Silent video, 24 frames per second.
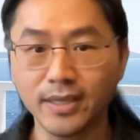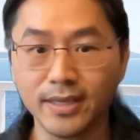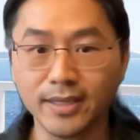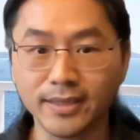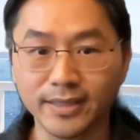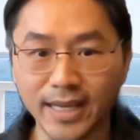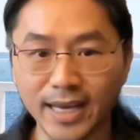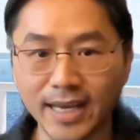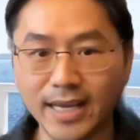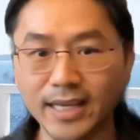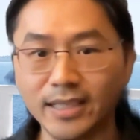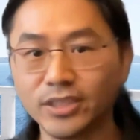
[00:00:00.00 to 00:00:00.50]

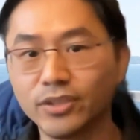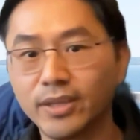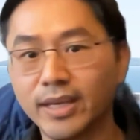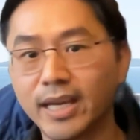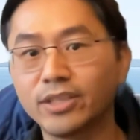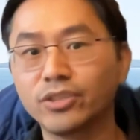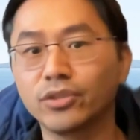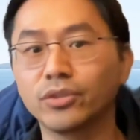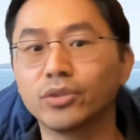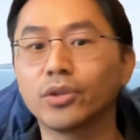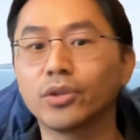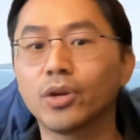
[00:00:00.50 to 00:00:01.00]
then you can
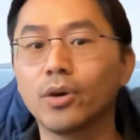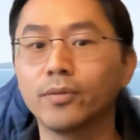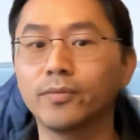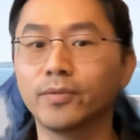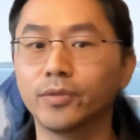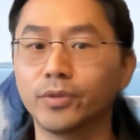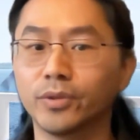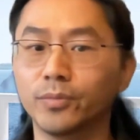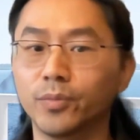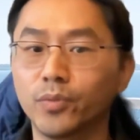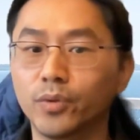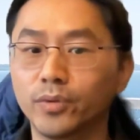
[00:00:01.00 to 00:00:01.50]
actually go to
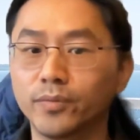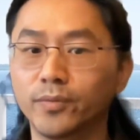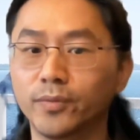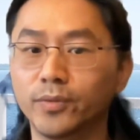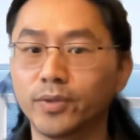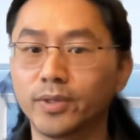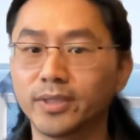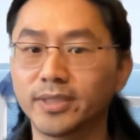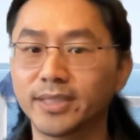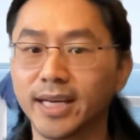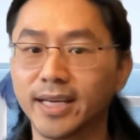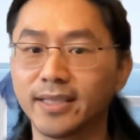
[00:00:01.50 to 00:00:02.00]
move to
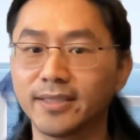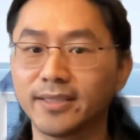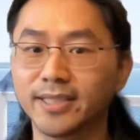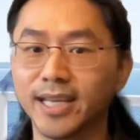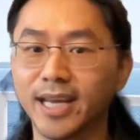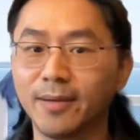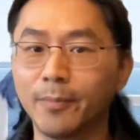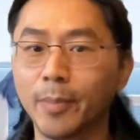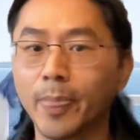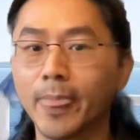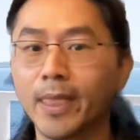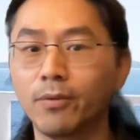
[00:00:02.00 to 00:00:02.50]
the second
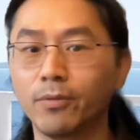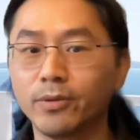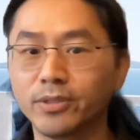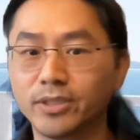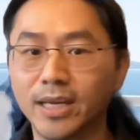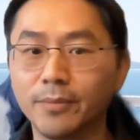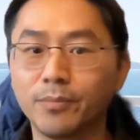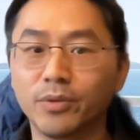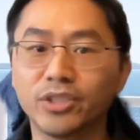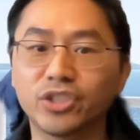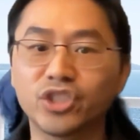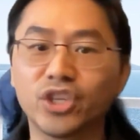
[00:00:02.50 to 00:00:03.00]
step, which is
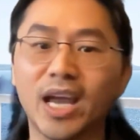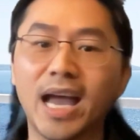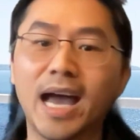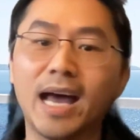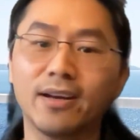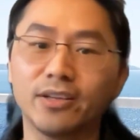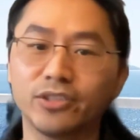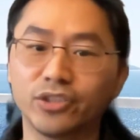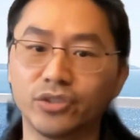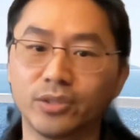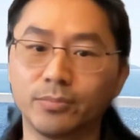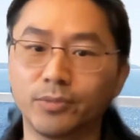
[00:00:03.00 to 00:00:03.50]
able to
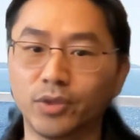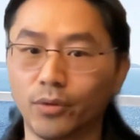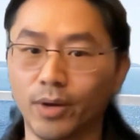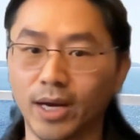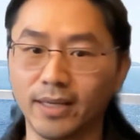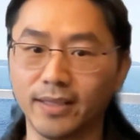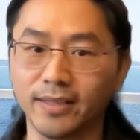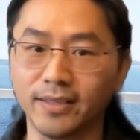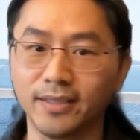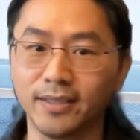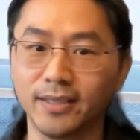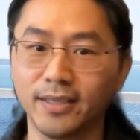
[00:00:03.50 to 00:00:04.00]
challenge it
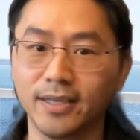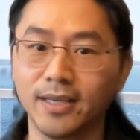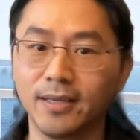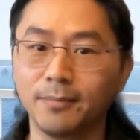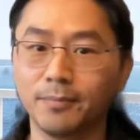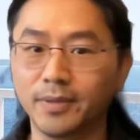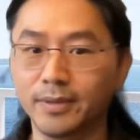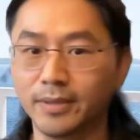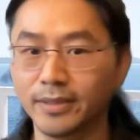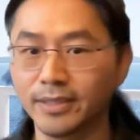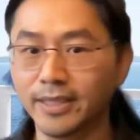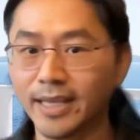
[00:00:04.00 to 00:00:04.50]
directly.
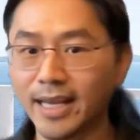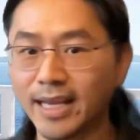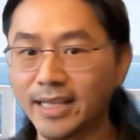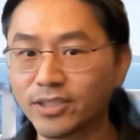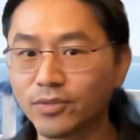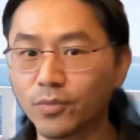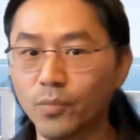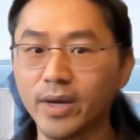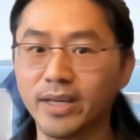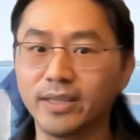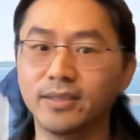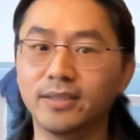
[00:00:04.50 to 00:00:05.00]
That's
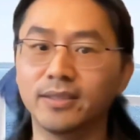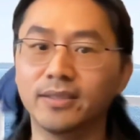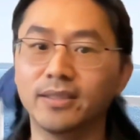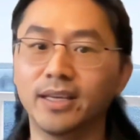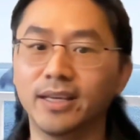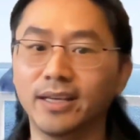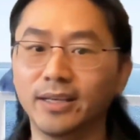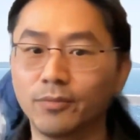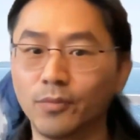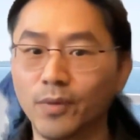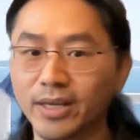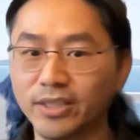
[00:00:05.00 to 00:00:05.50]

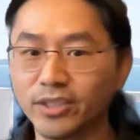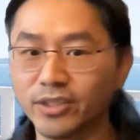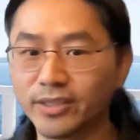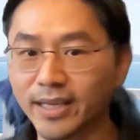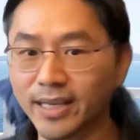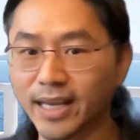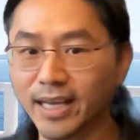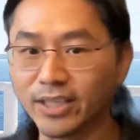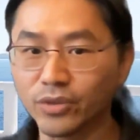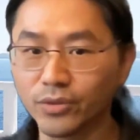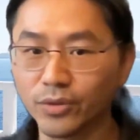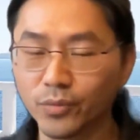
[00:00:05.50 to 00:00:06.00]
when you can
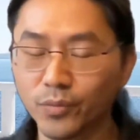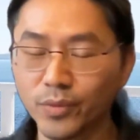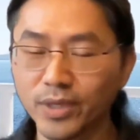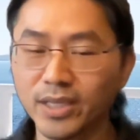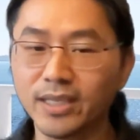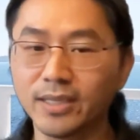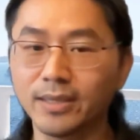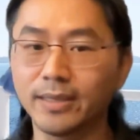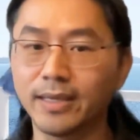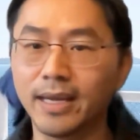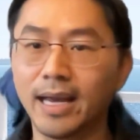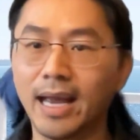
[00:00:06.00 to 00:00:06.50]
actually
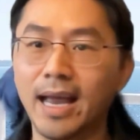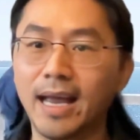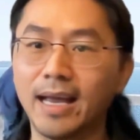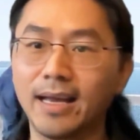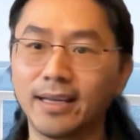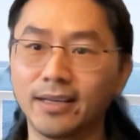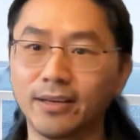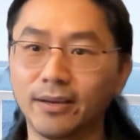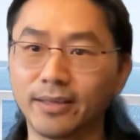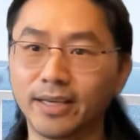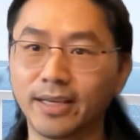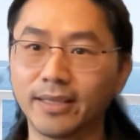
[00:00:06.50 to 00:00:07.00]
really,
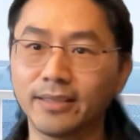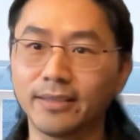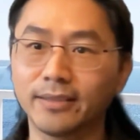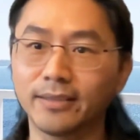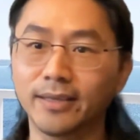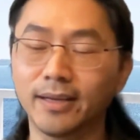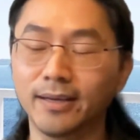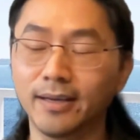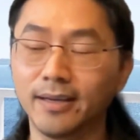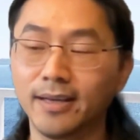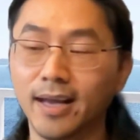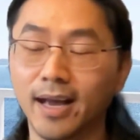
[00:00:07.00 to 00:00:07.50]

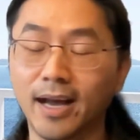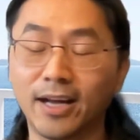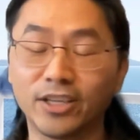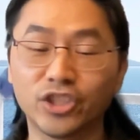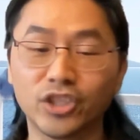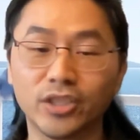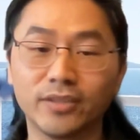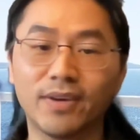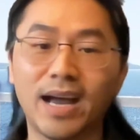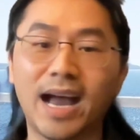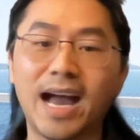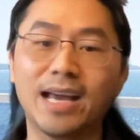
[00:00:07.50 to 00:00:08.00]

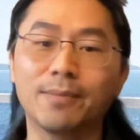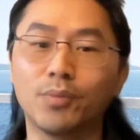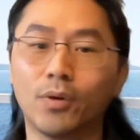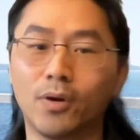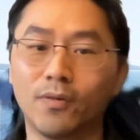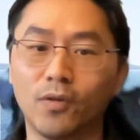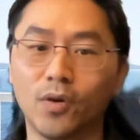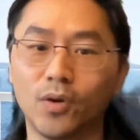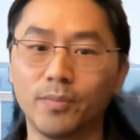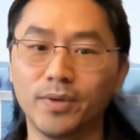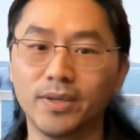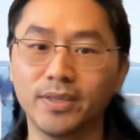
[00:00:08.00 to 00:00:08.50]
achieve high
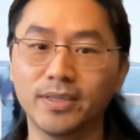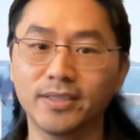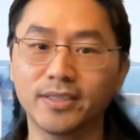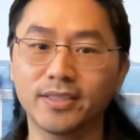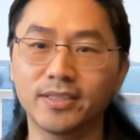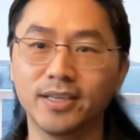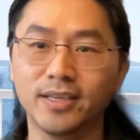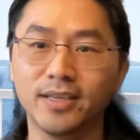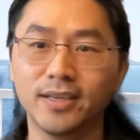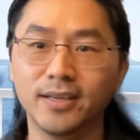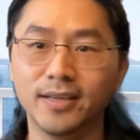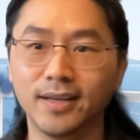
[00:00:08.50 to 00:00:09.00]
performance,
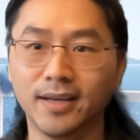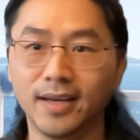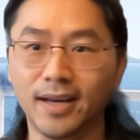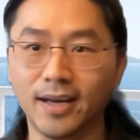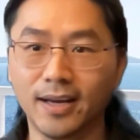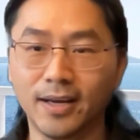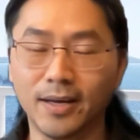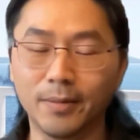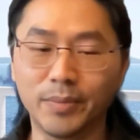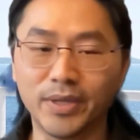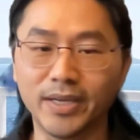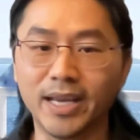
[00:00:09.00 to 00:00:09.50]

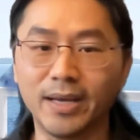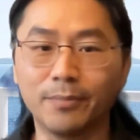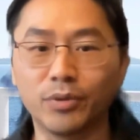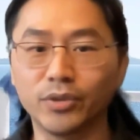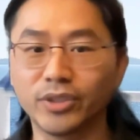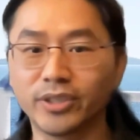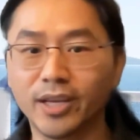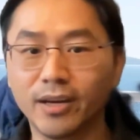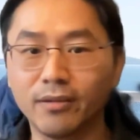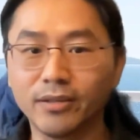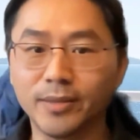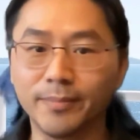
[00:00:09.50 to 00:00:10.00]
being able to
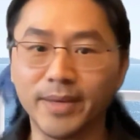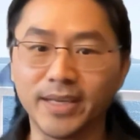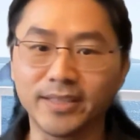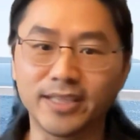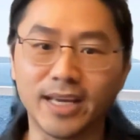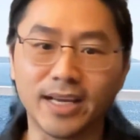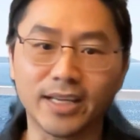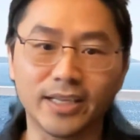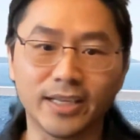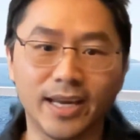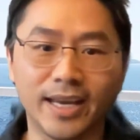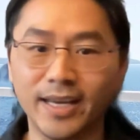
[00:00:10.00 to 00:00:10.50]
tell them
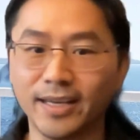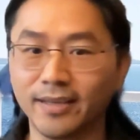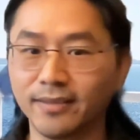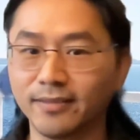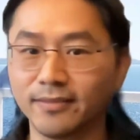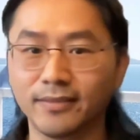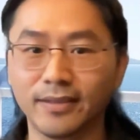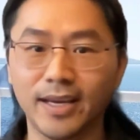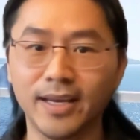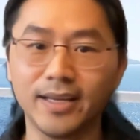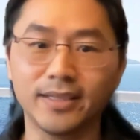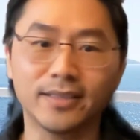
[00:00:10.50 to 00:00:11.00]
exactly, hey,
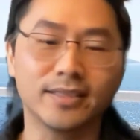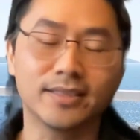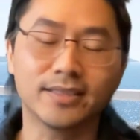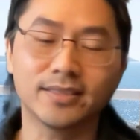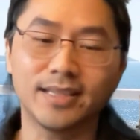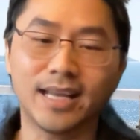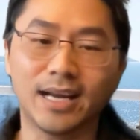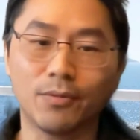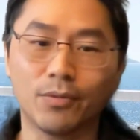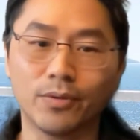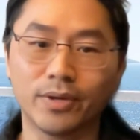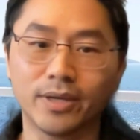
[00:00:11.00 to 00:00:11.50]
this is
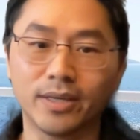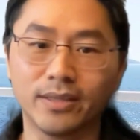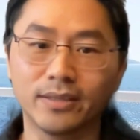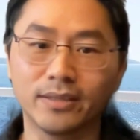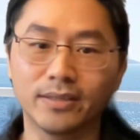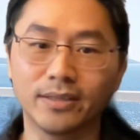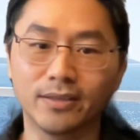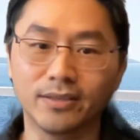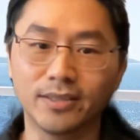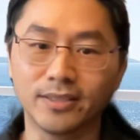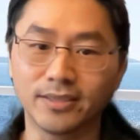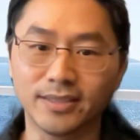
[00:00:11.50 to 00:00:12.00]
not working,
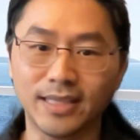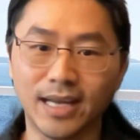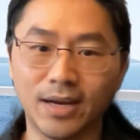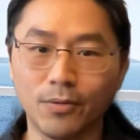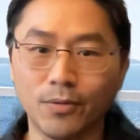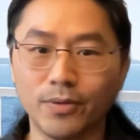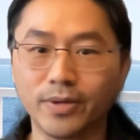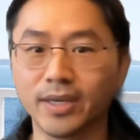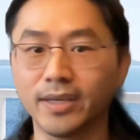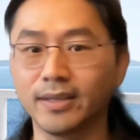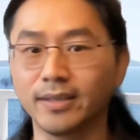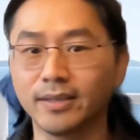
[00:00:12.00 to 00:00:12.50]
this is not
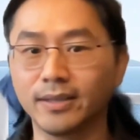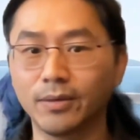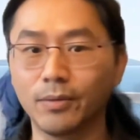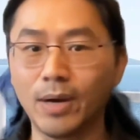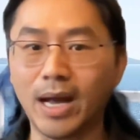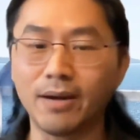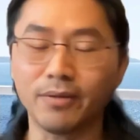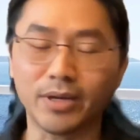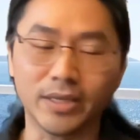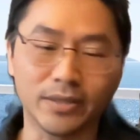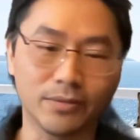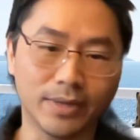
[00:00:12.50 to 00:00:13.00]
working.
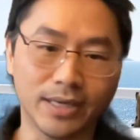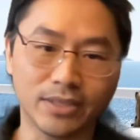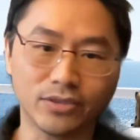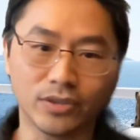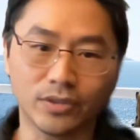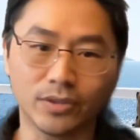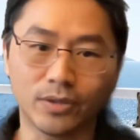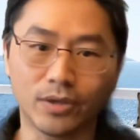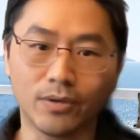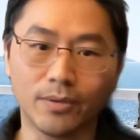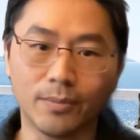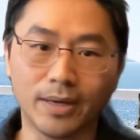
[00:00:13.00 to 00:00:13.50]
How can we
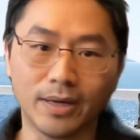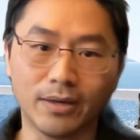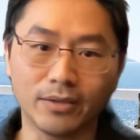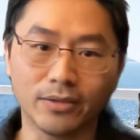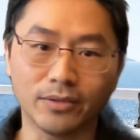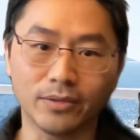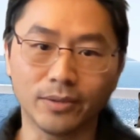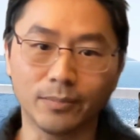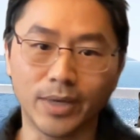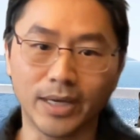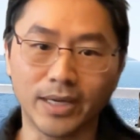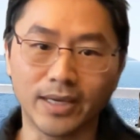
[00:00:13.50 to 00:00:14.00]
actually go about,
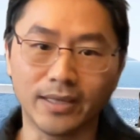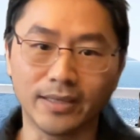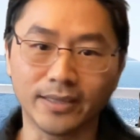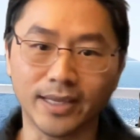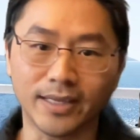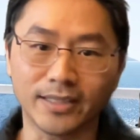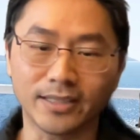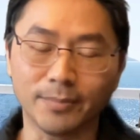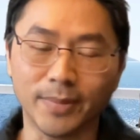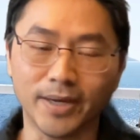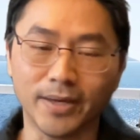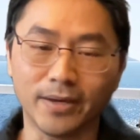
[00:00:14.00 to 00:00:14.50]
making
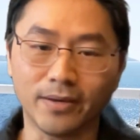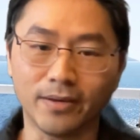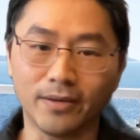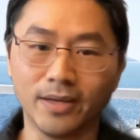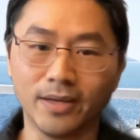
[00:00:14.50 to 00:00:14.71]
things better?